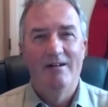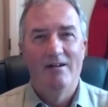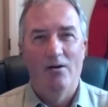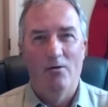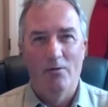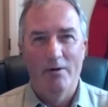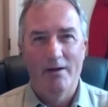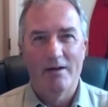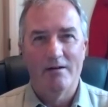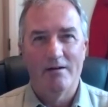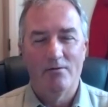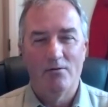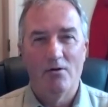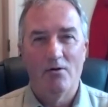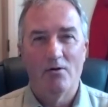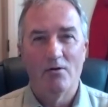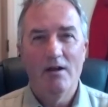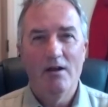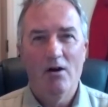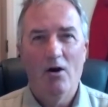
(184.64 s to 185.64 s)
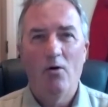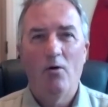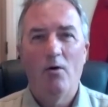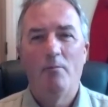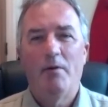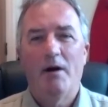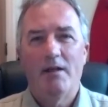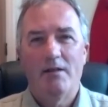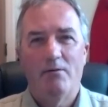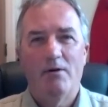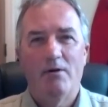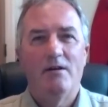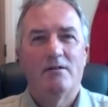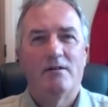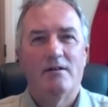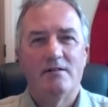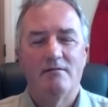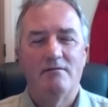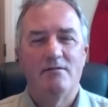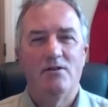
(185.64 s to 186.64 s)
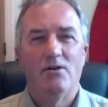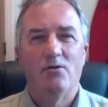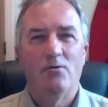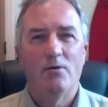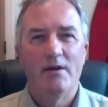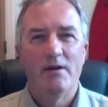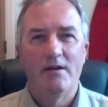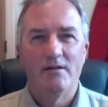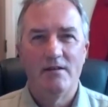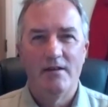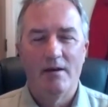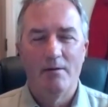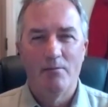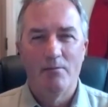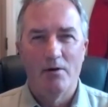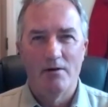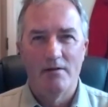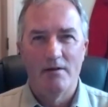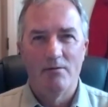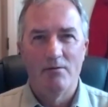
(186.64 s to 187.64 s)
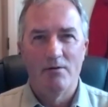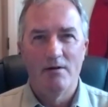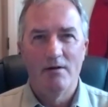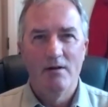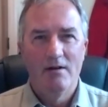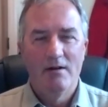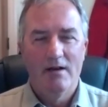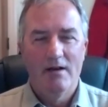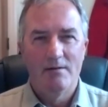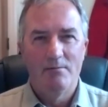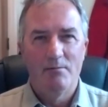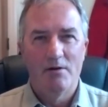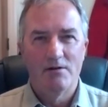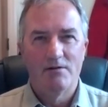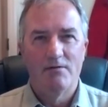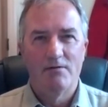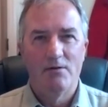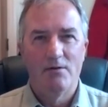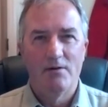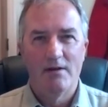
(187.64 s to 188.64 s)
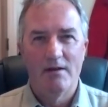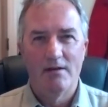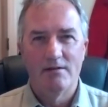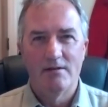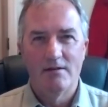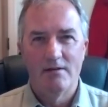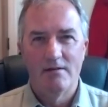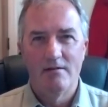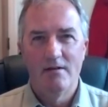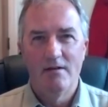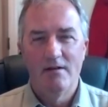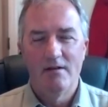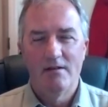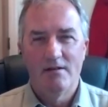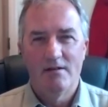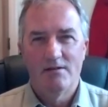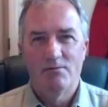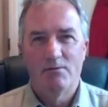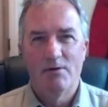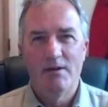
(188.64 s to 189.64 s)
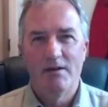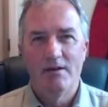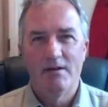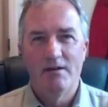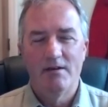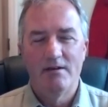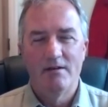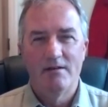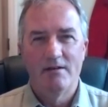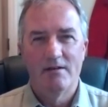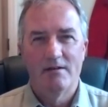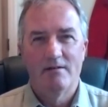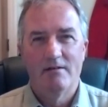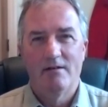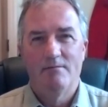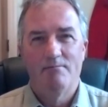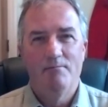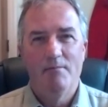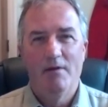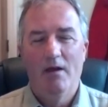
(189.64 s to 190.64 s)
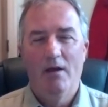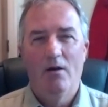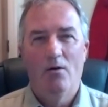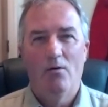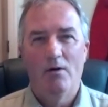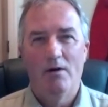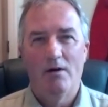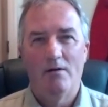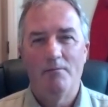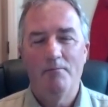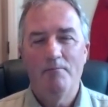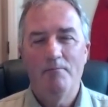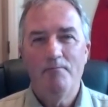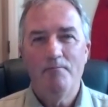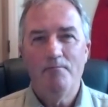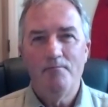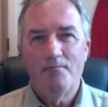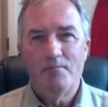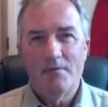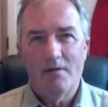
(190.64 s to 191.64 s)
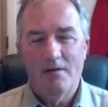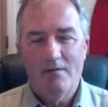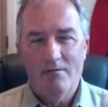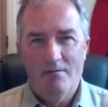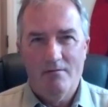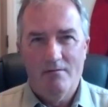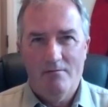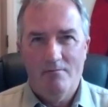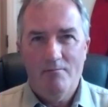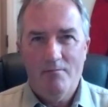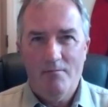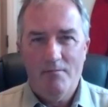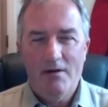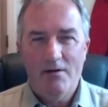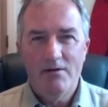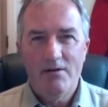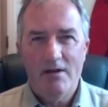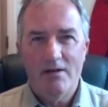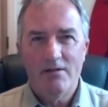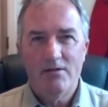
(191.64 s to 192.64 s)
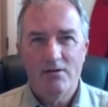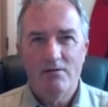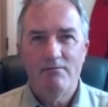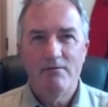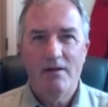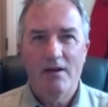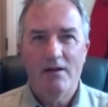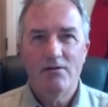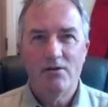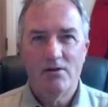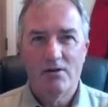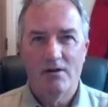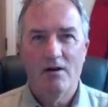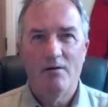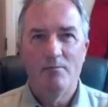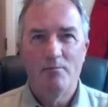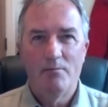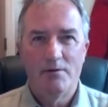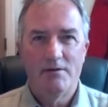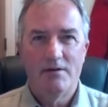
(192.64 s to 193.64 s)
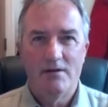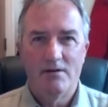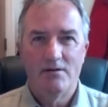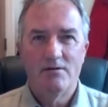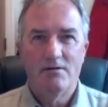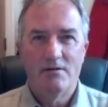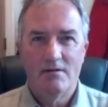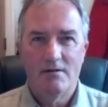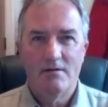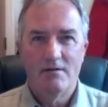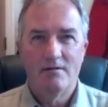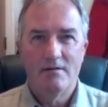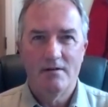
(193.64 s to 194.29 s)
but we got it wrong. Oh, and by the way, look at Norway and Denmark. They had much fewer deaths than Sweden. And you think, well, their deaths have yet to come potentially,